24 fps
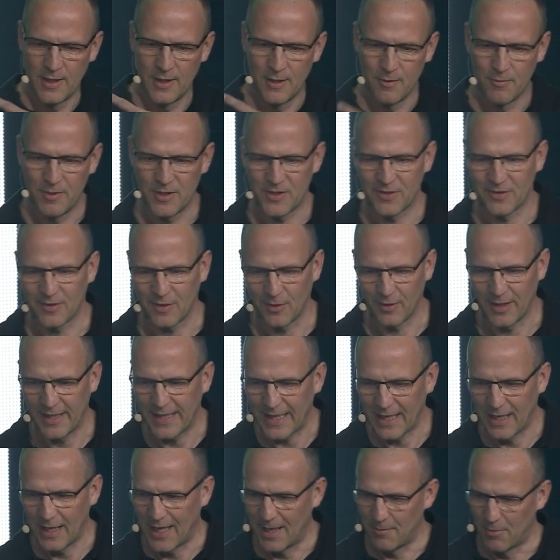which is our
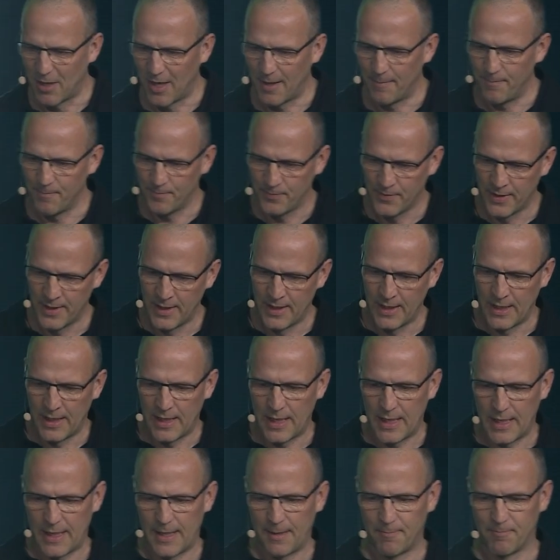little llama.
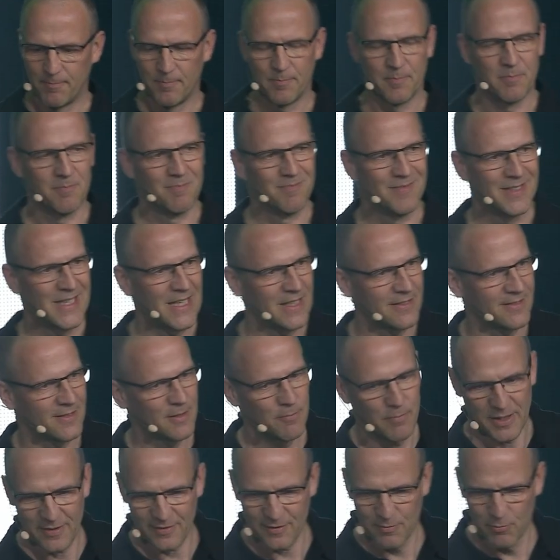That's the
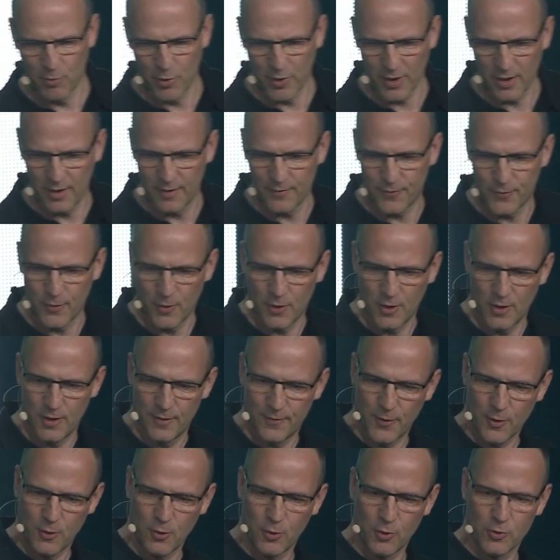best model
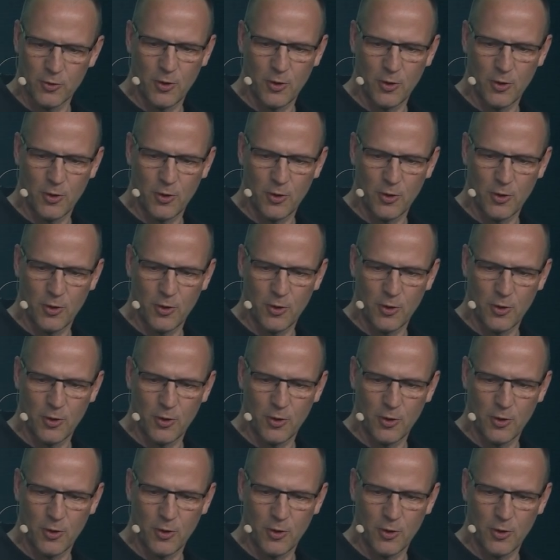for code